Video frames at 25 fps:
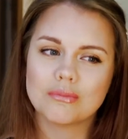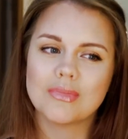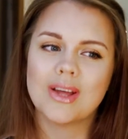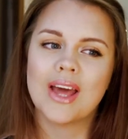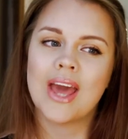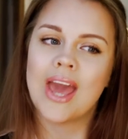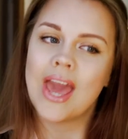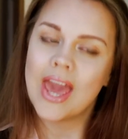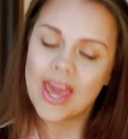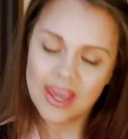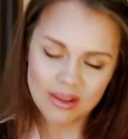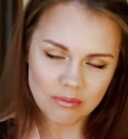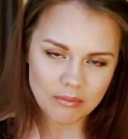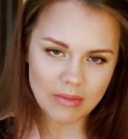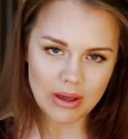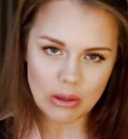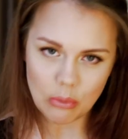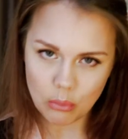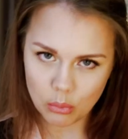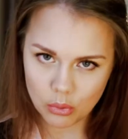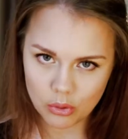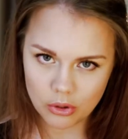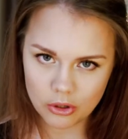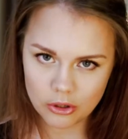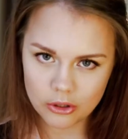hate my
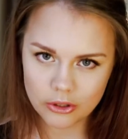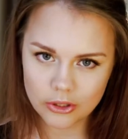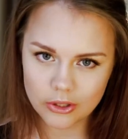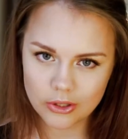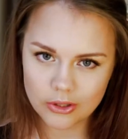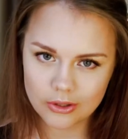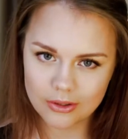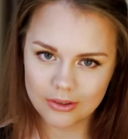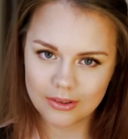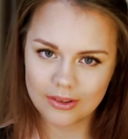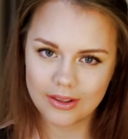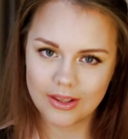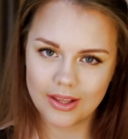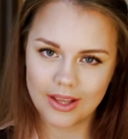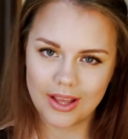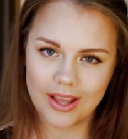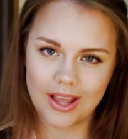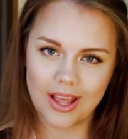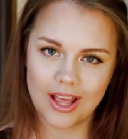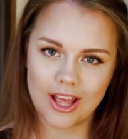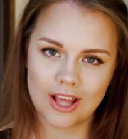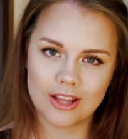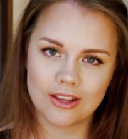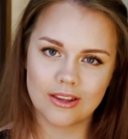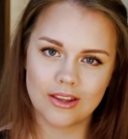work
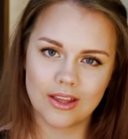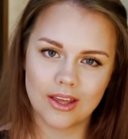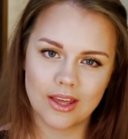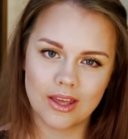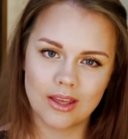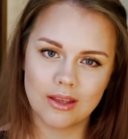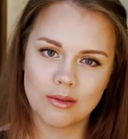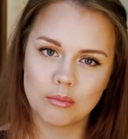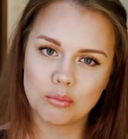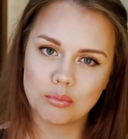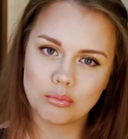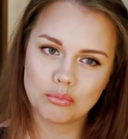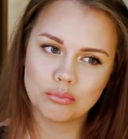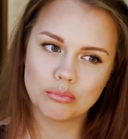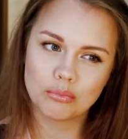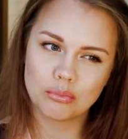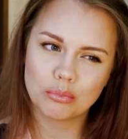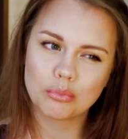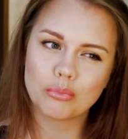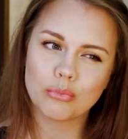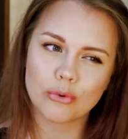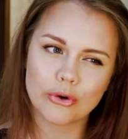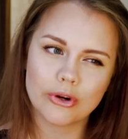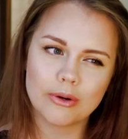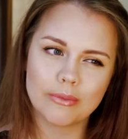and they
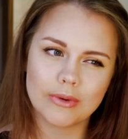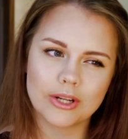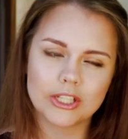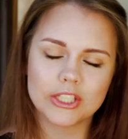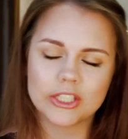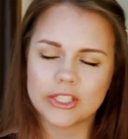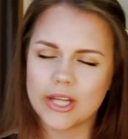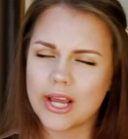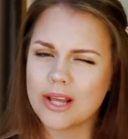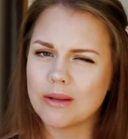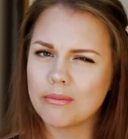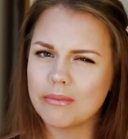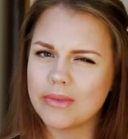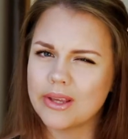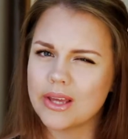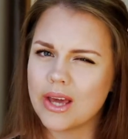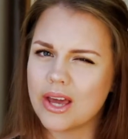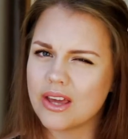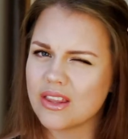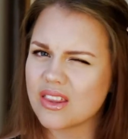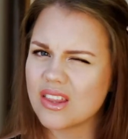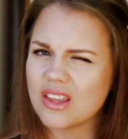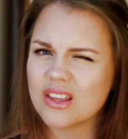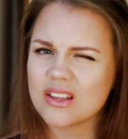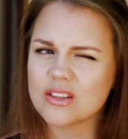pretty much hate me,
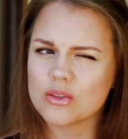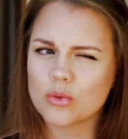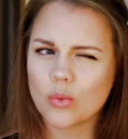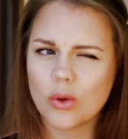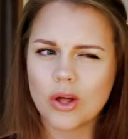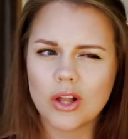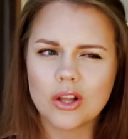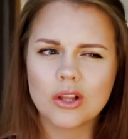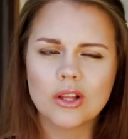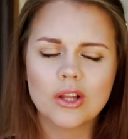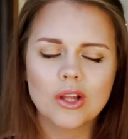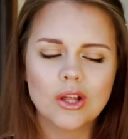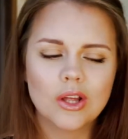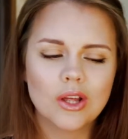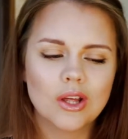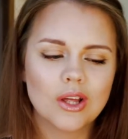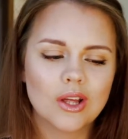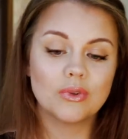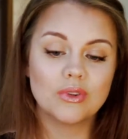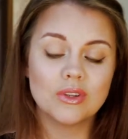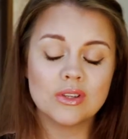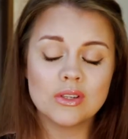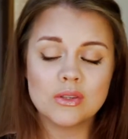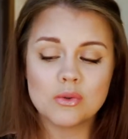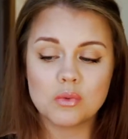I think, as well.
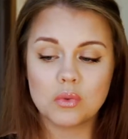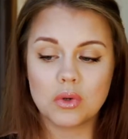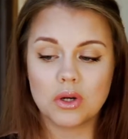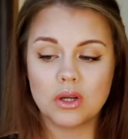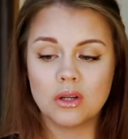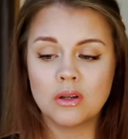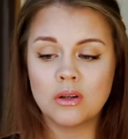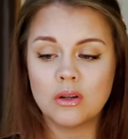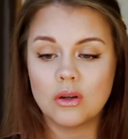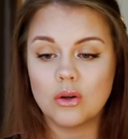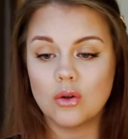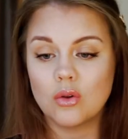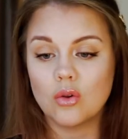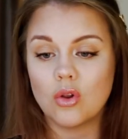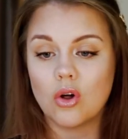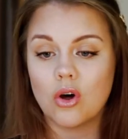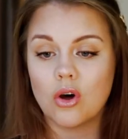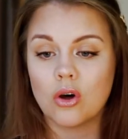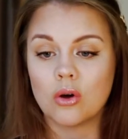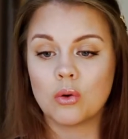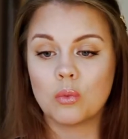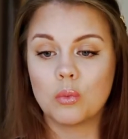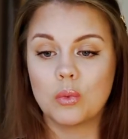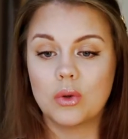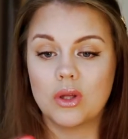But this one,
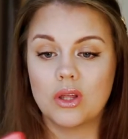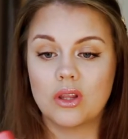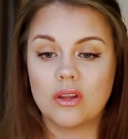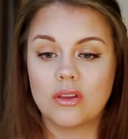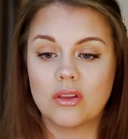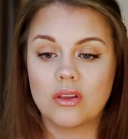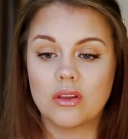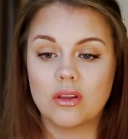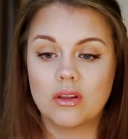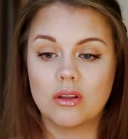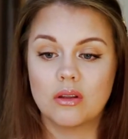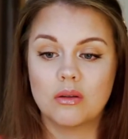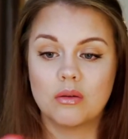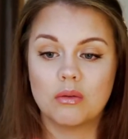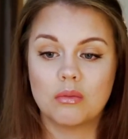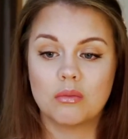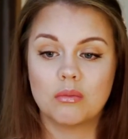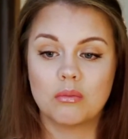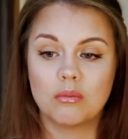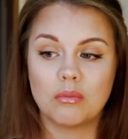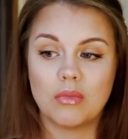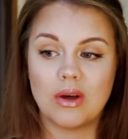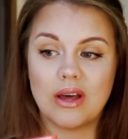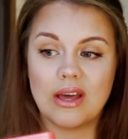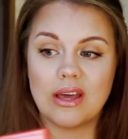along with
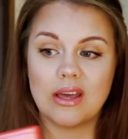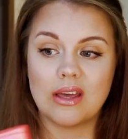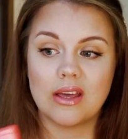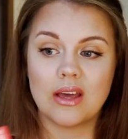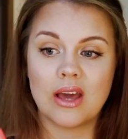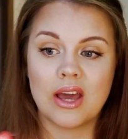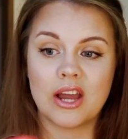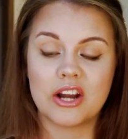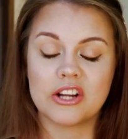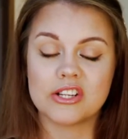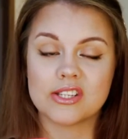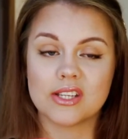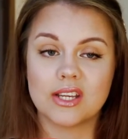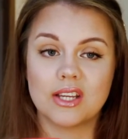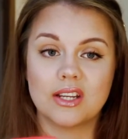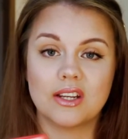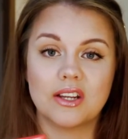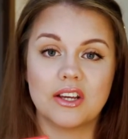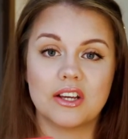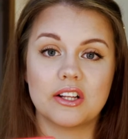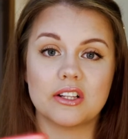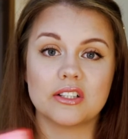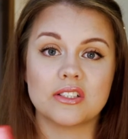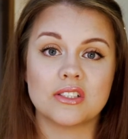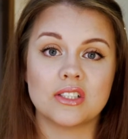my hair, skin,
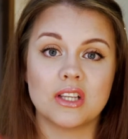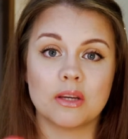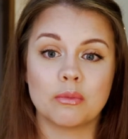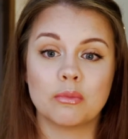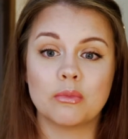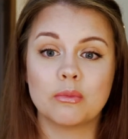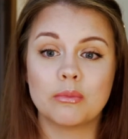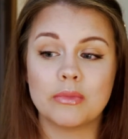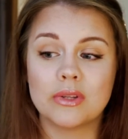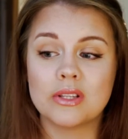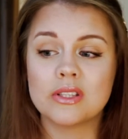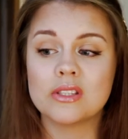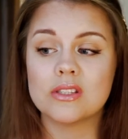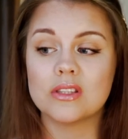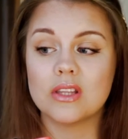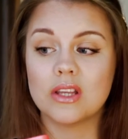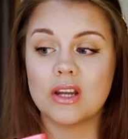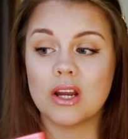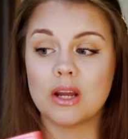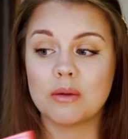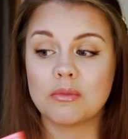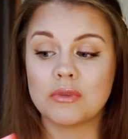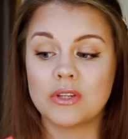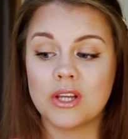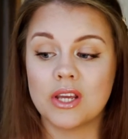nail supplements
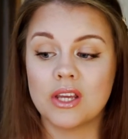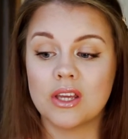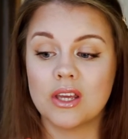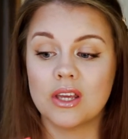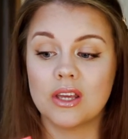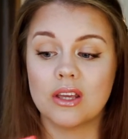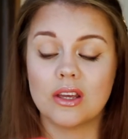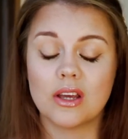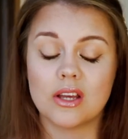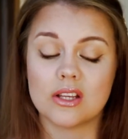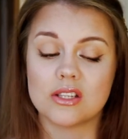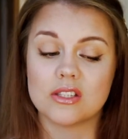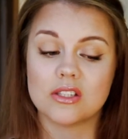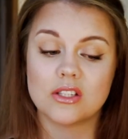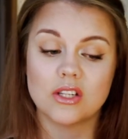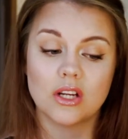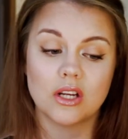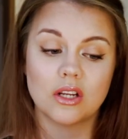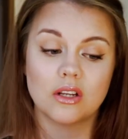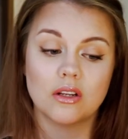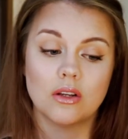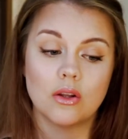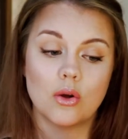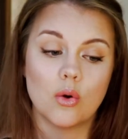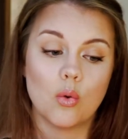that I'm taking, has
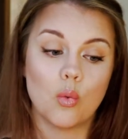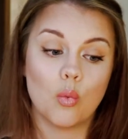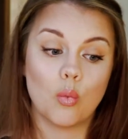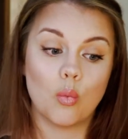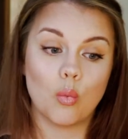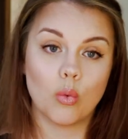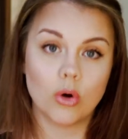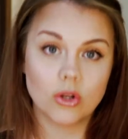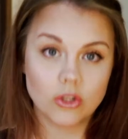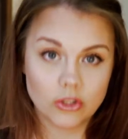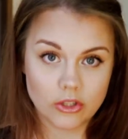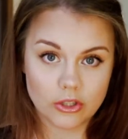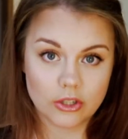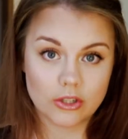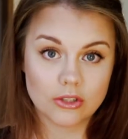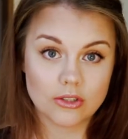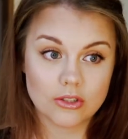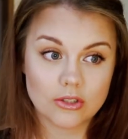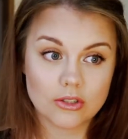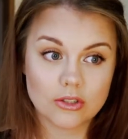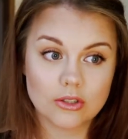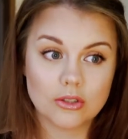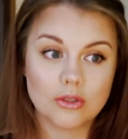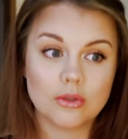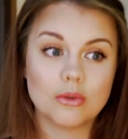done
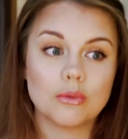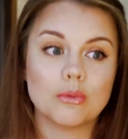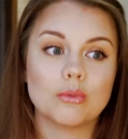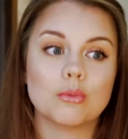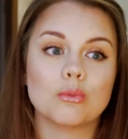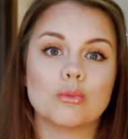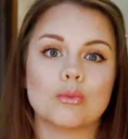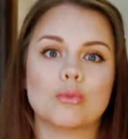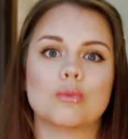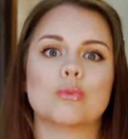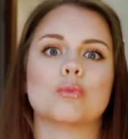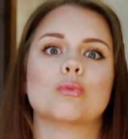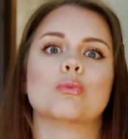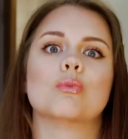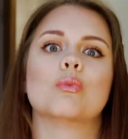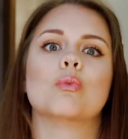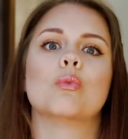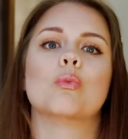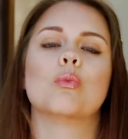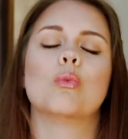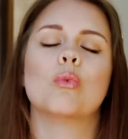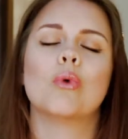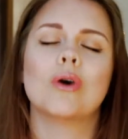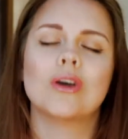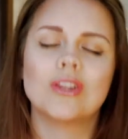wonders.
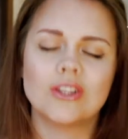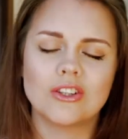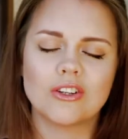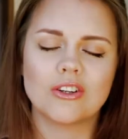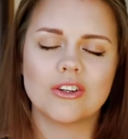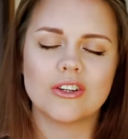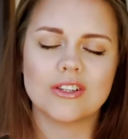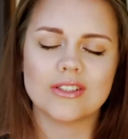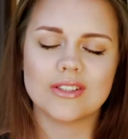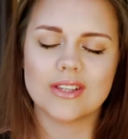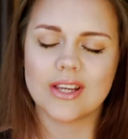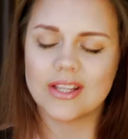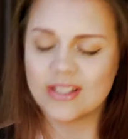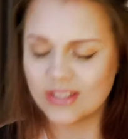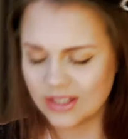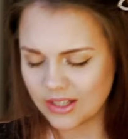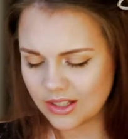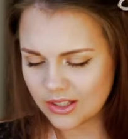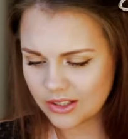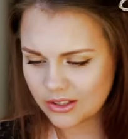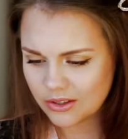Wonders, I tell